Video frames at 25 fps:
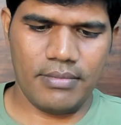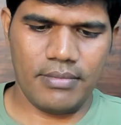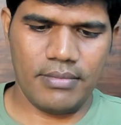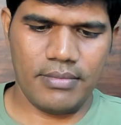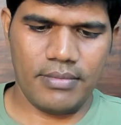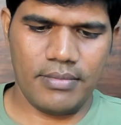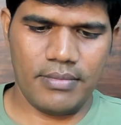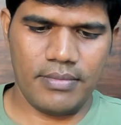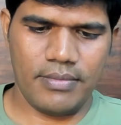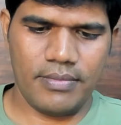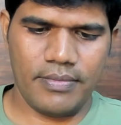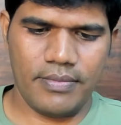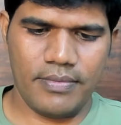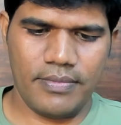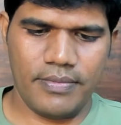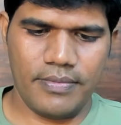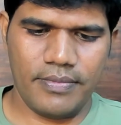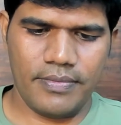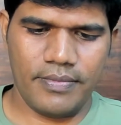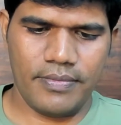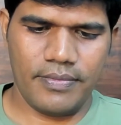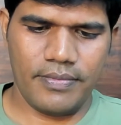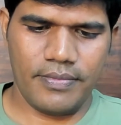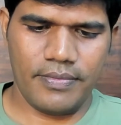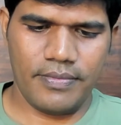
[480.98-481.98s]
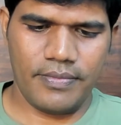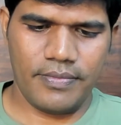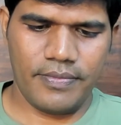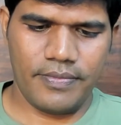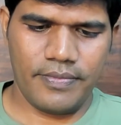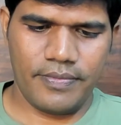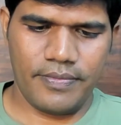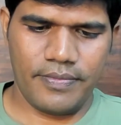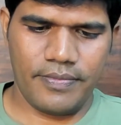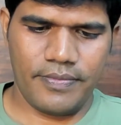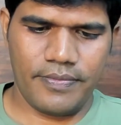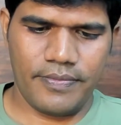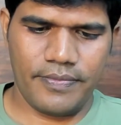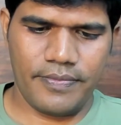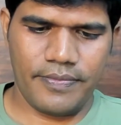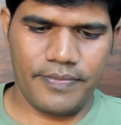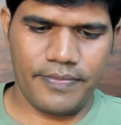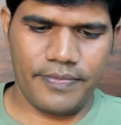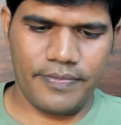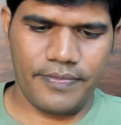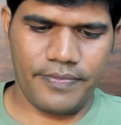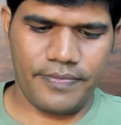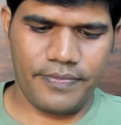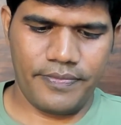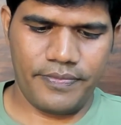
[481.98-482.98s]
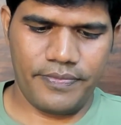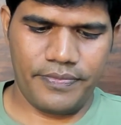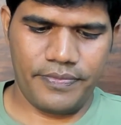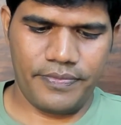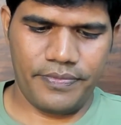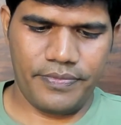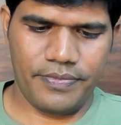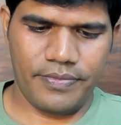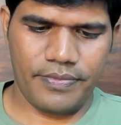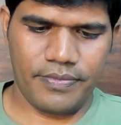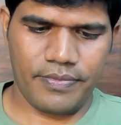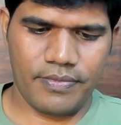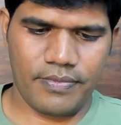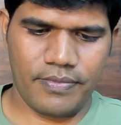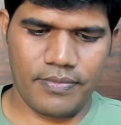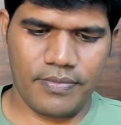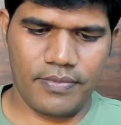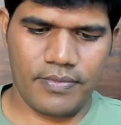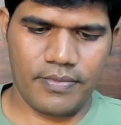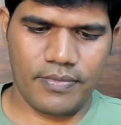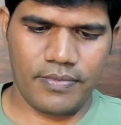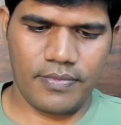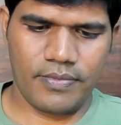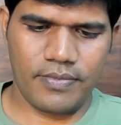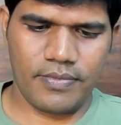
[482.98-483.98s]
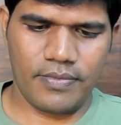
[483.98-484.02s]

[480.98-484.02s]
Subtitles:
No one is speaking in this clip.